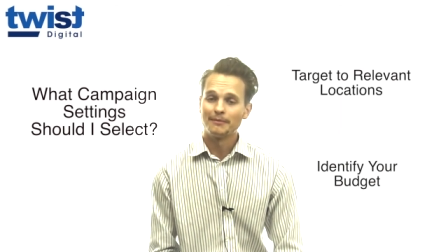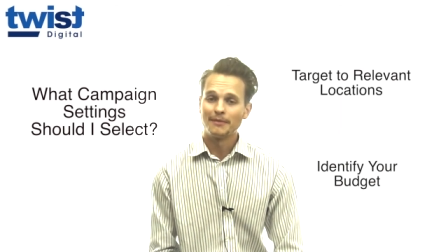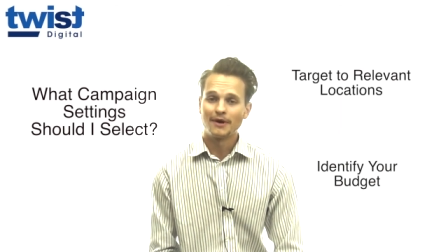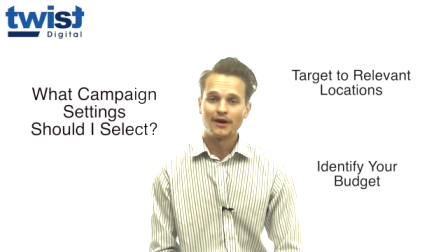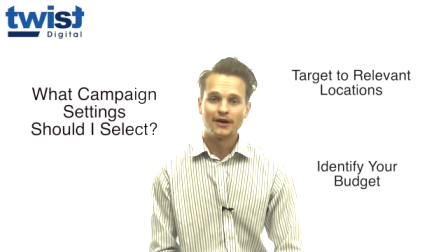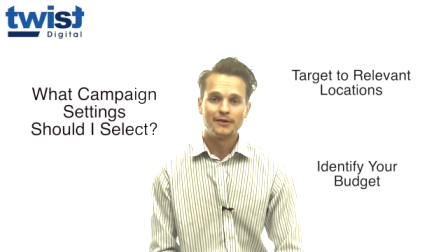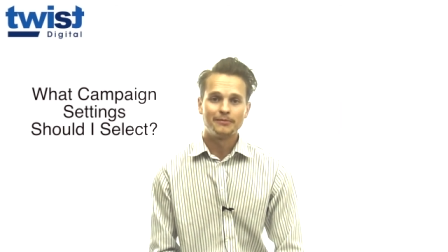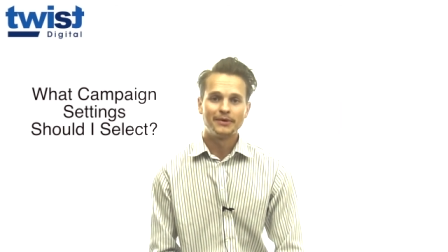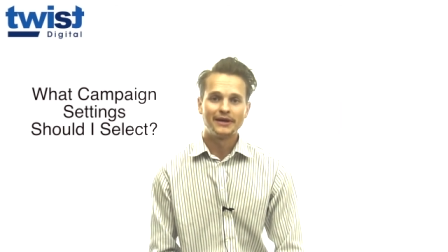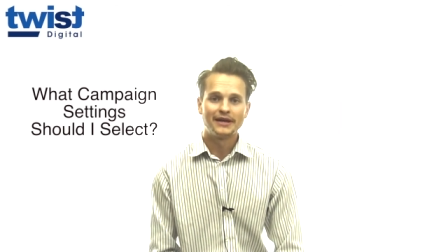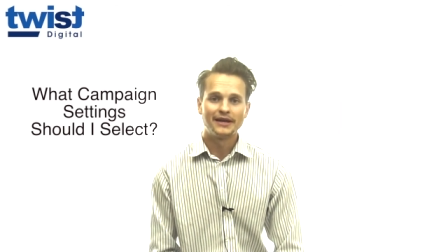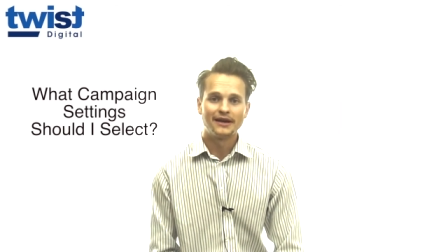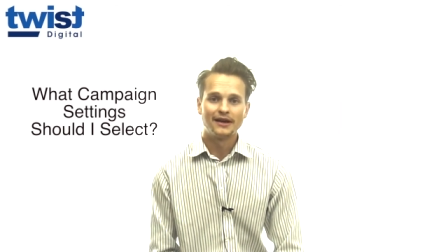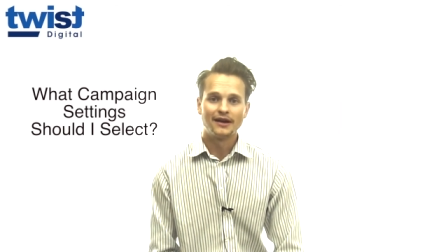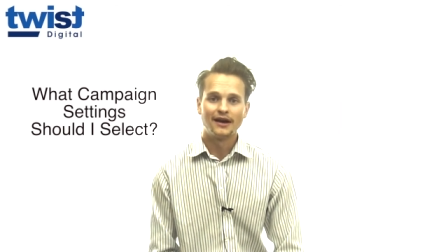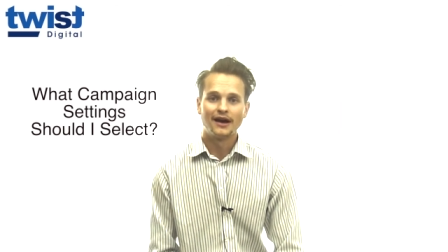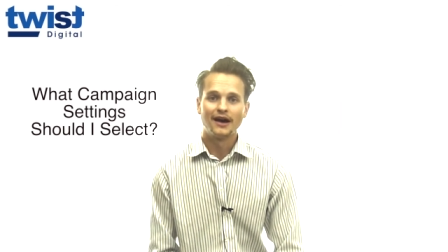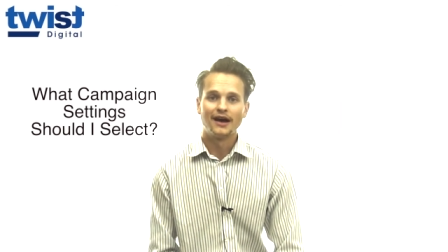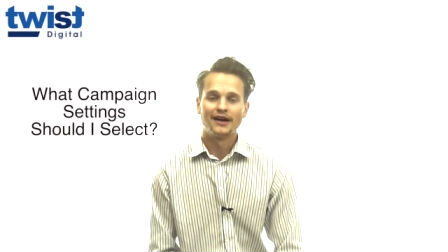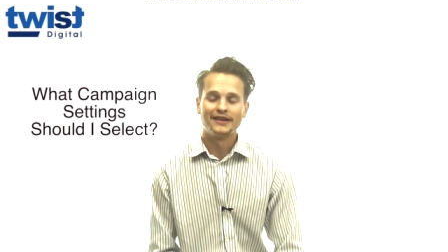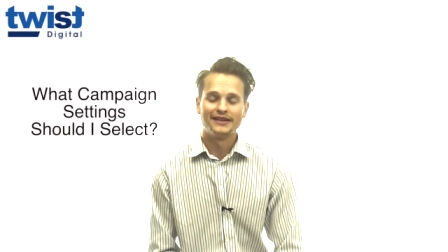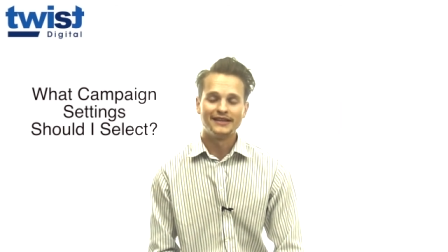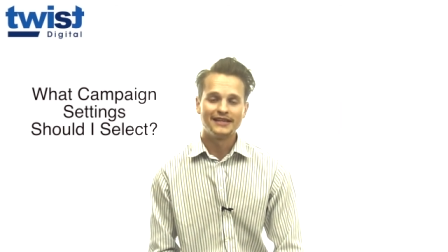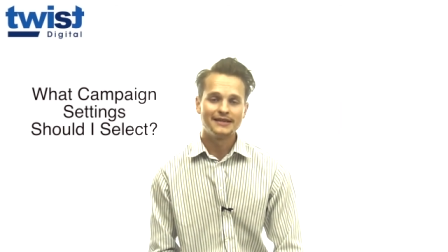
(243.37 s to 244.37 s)
might be
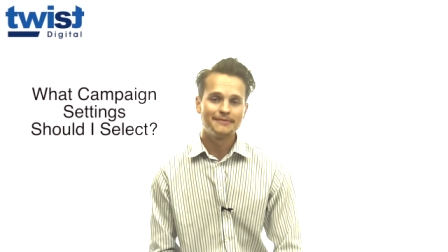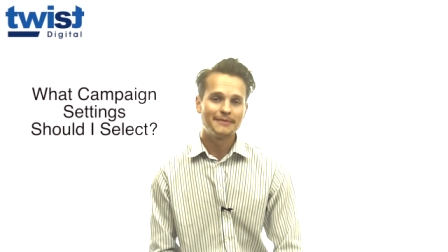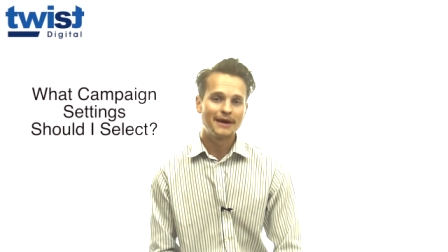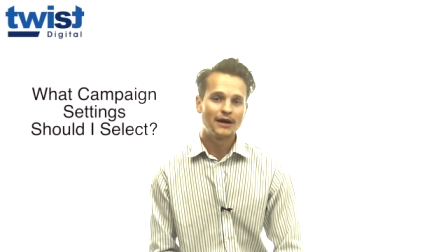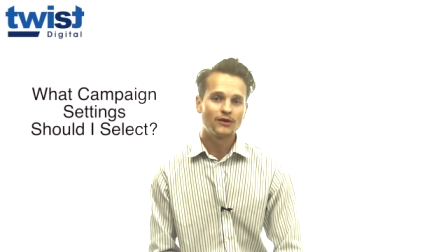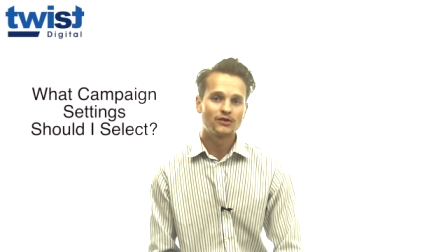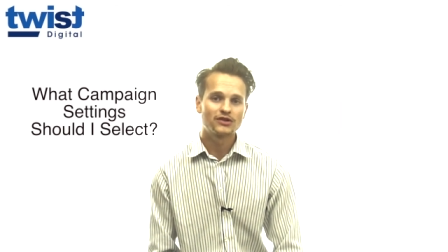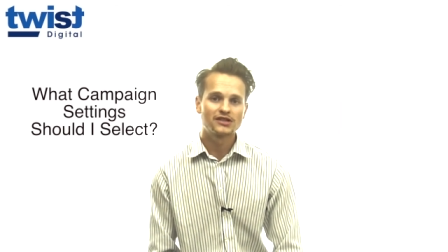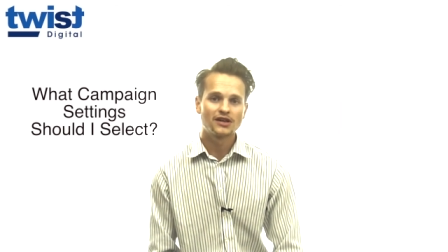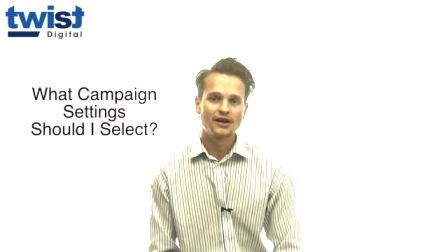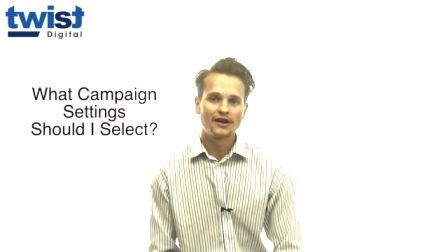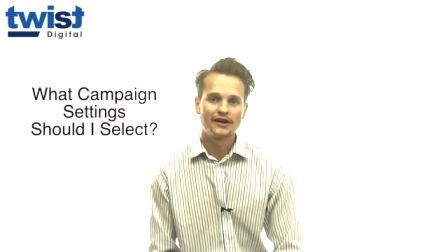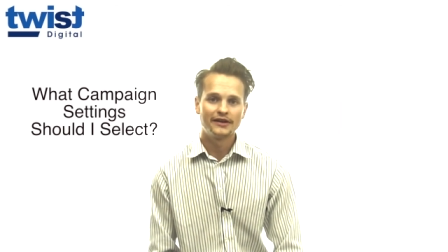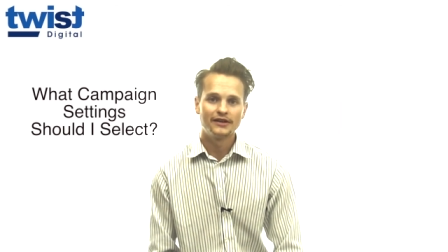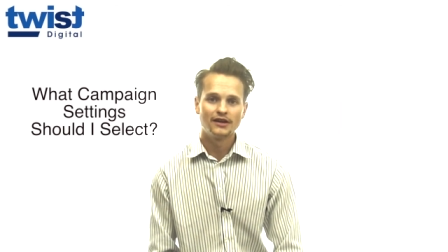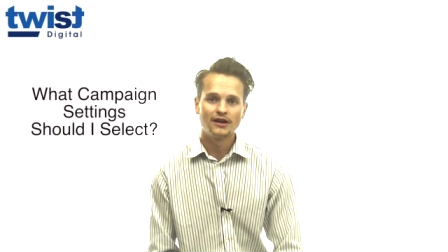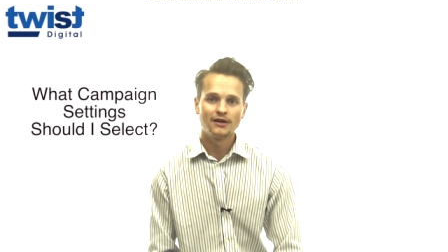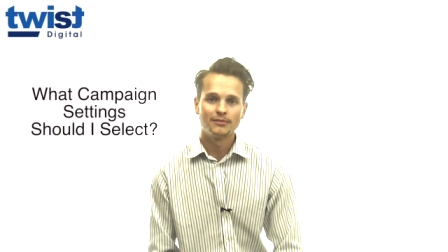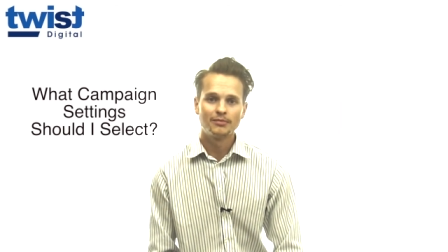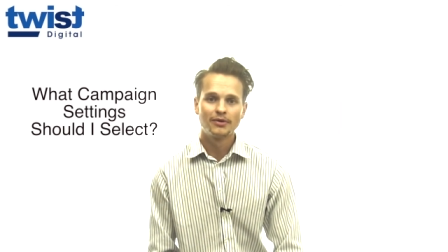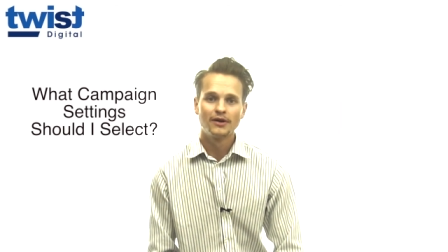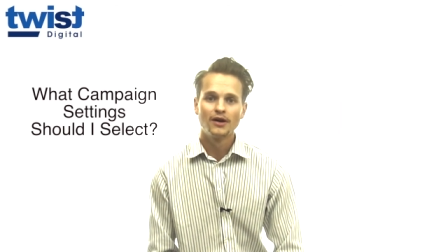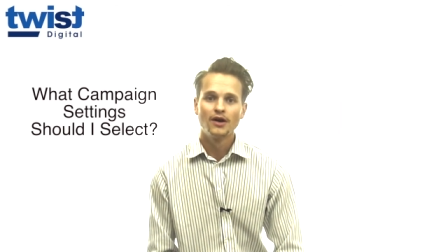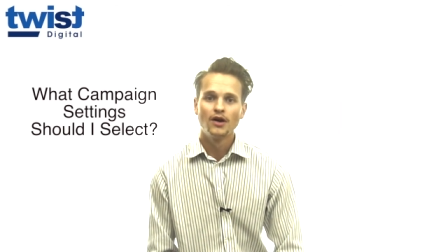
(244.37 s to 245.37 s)
an email
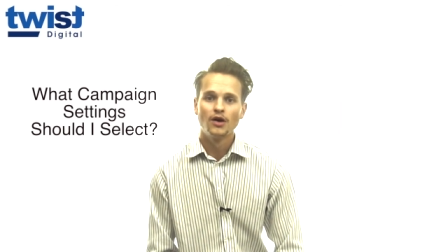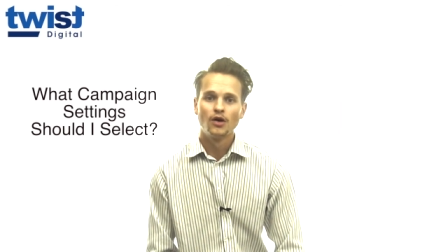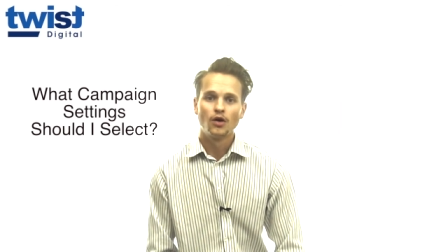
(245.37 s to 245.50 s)
sign-up